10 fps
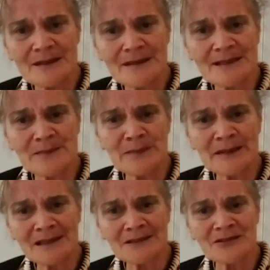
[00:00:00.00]

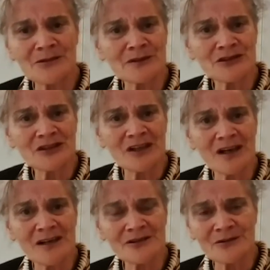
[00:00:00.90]
speak to a
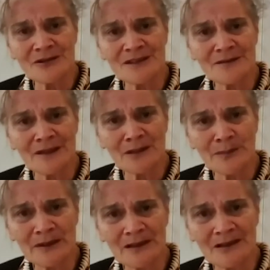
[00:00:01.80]
child or
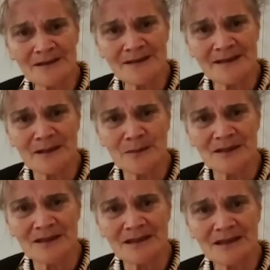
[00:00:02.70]
develop a
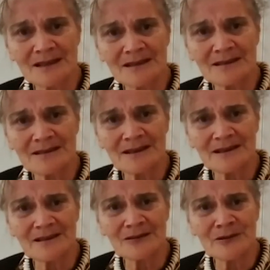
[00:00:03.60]
concept
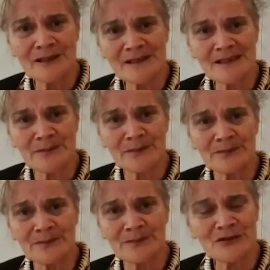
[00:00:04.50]
that you're
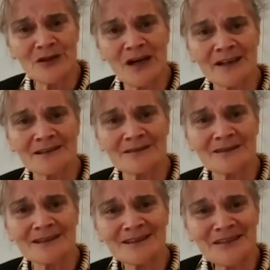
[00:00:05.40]
trying
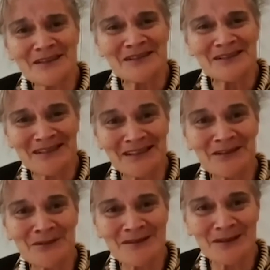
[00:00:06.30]
to
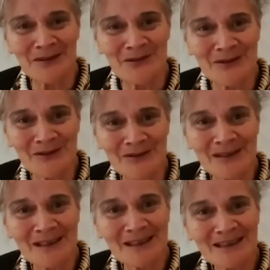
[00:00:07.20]
get them to learn
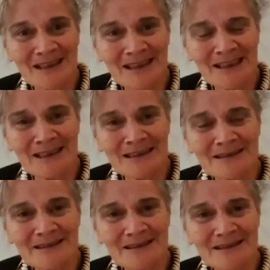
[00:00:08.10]

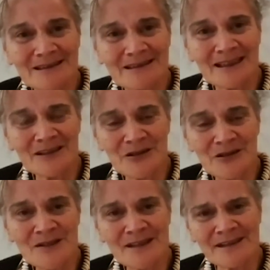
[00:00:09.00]
and
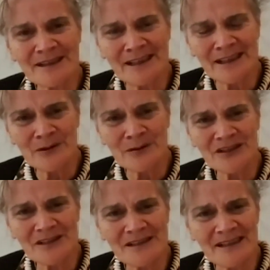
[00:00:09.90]
using their
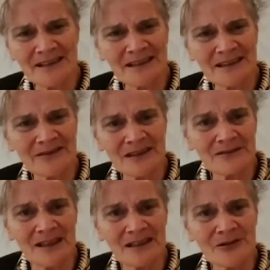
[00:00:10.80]
language, does that have any
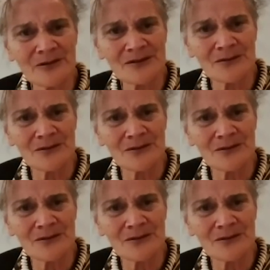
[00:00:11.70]
value at